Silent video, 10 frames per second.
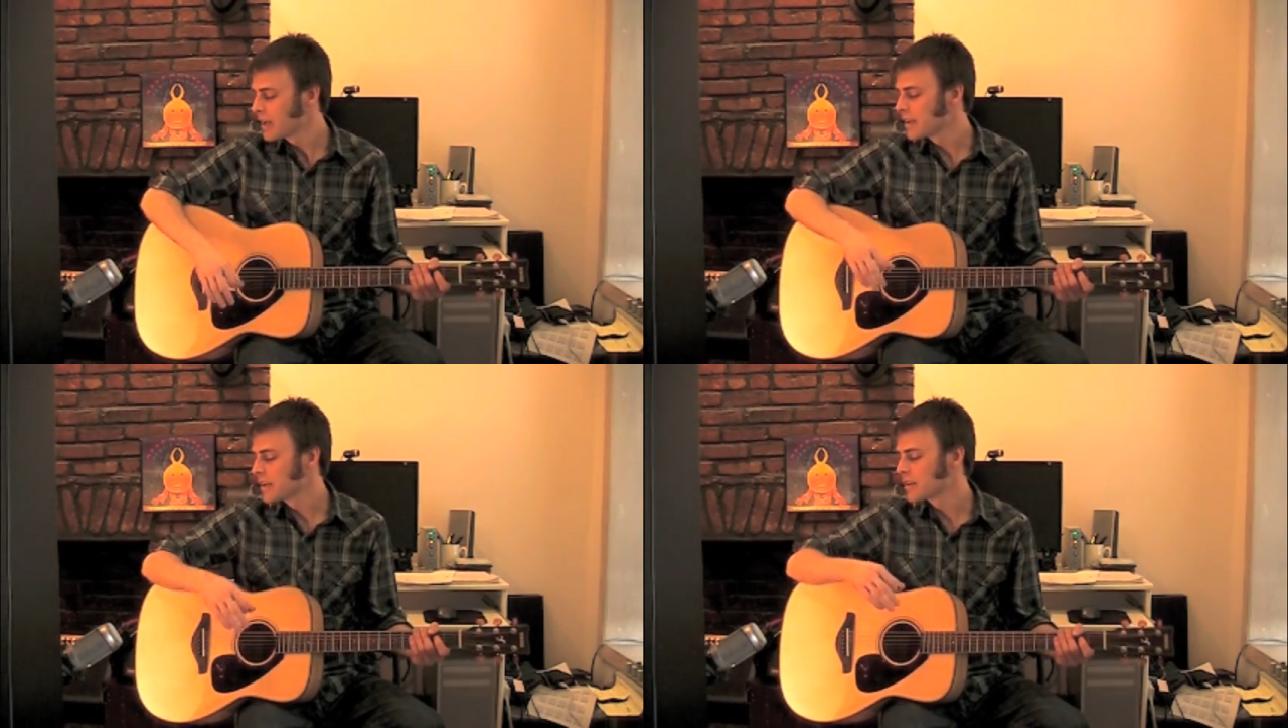
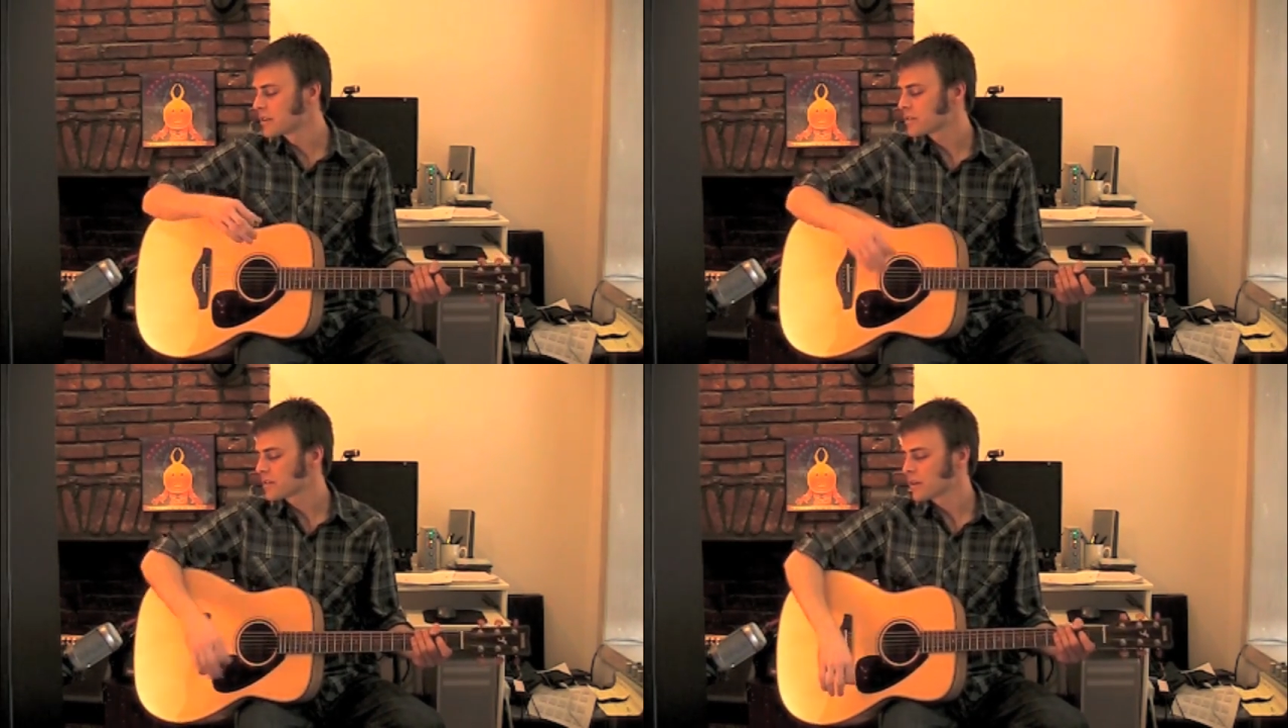
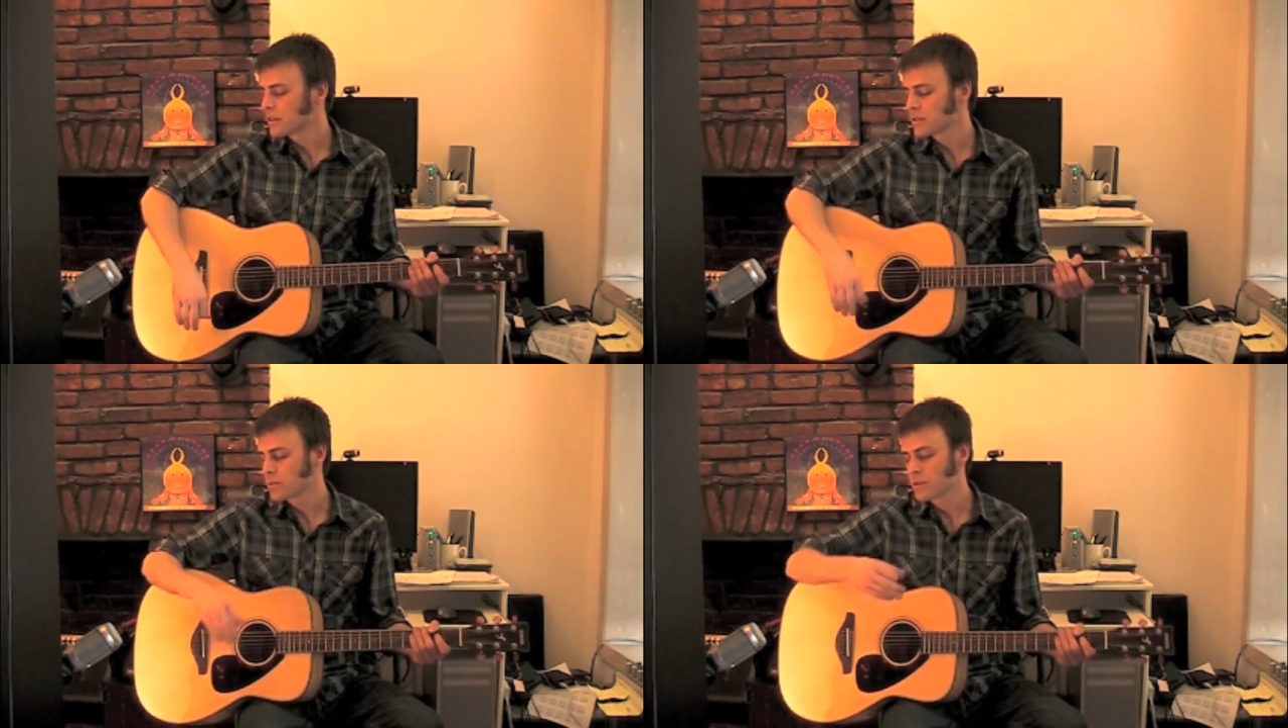is I
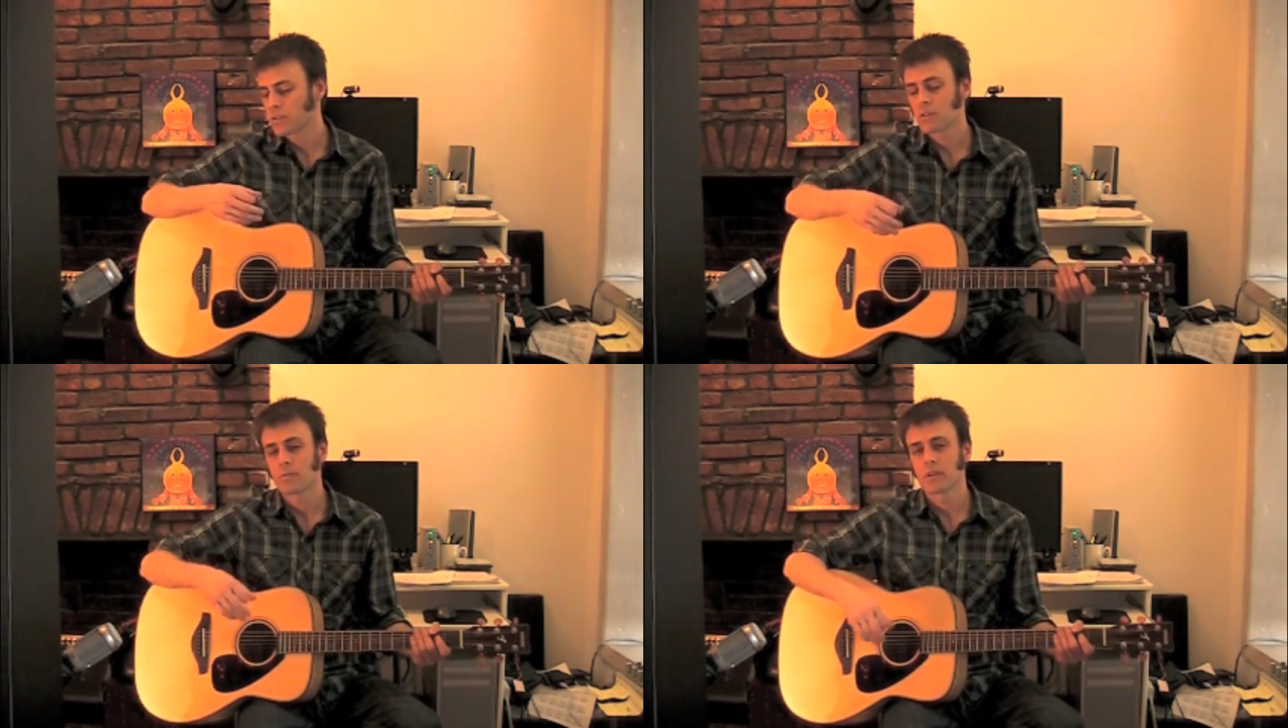just
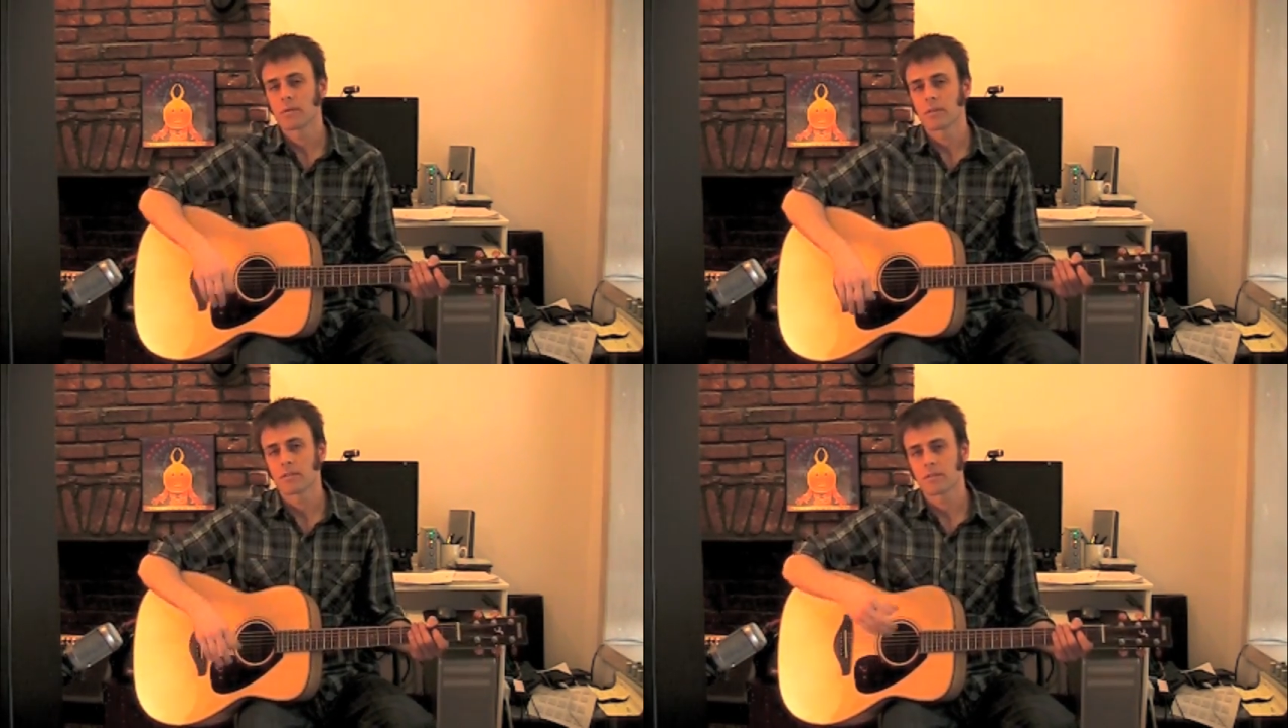want you to be
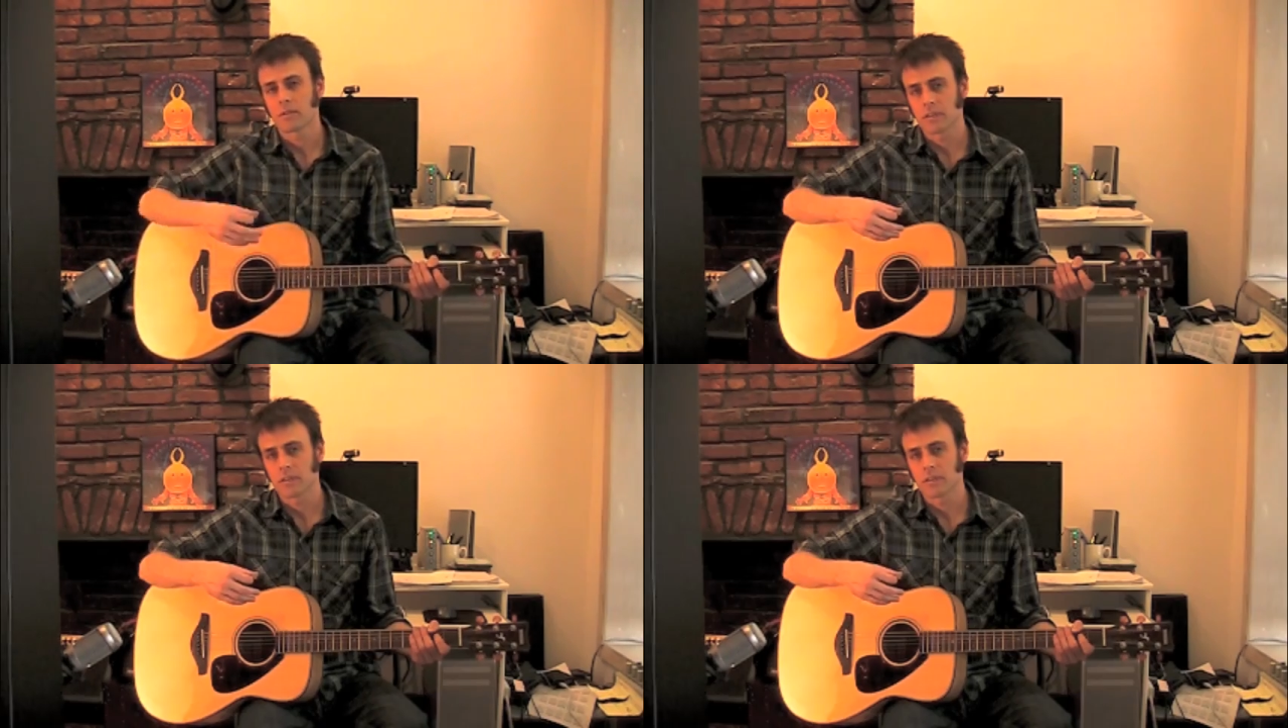able to sort